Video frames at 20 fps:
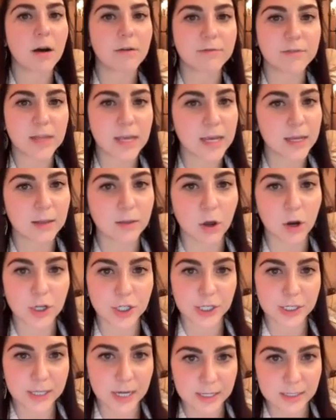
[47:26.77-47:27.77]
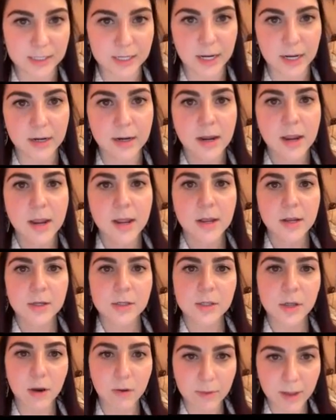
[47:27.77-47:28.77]
of the large intestine.
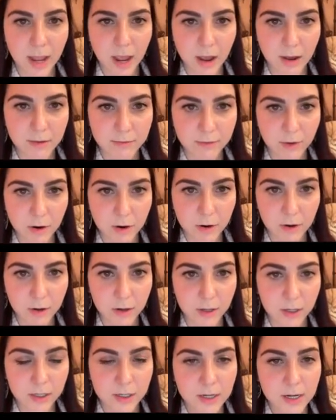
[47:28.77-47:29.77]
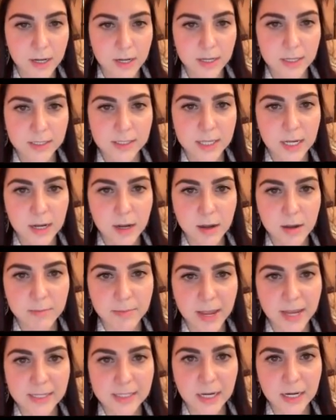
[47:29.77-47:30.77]
So we have our
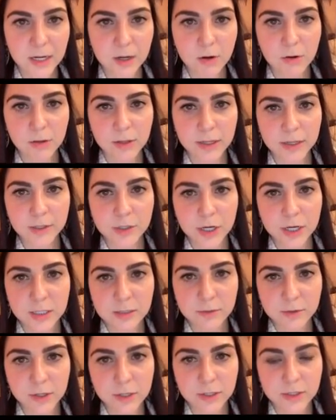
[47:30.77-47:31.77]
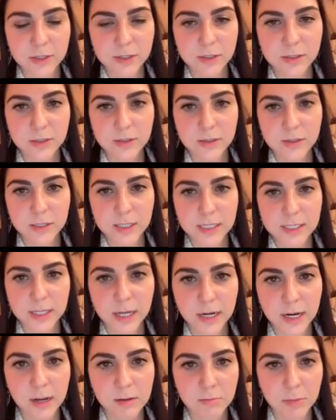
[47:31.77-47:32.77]
cecum, ascending colon, transverse,
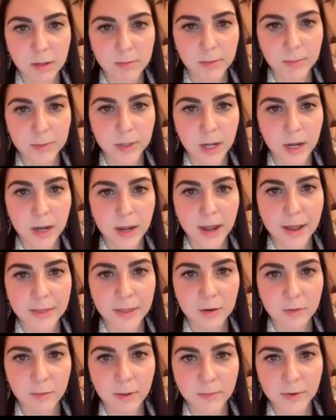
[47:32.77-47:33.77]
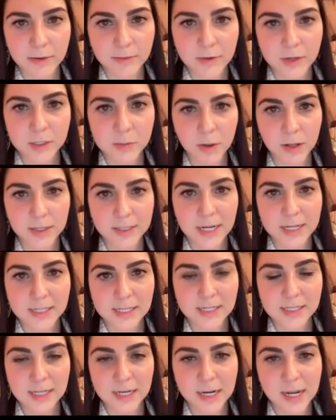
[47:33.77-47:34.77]
descending, blah, blah, blah. And then remember, we have our small
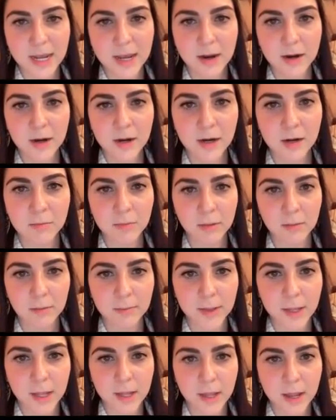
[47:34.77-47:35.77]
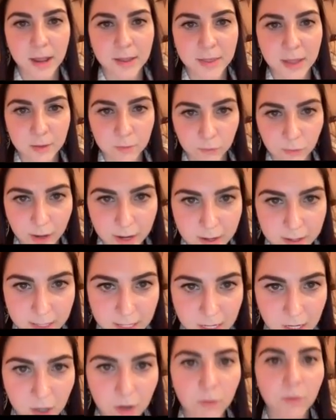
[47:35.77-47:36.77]
intestines in here, blah, blah, blah. And then
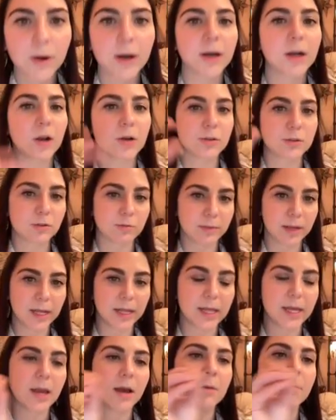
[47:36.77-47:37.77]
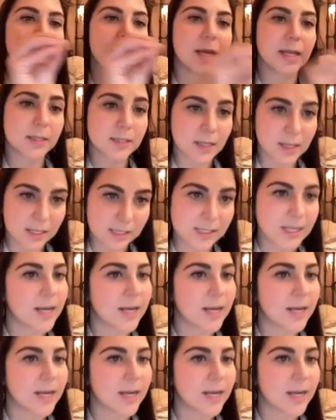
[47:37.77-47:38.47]
right here where it goes from ileum into the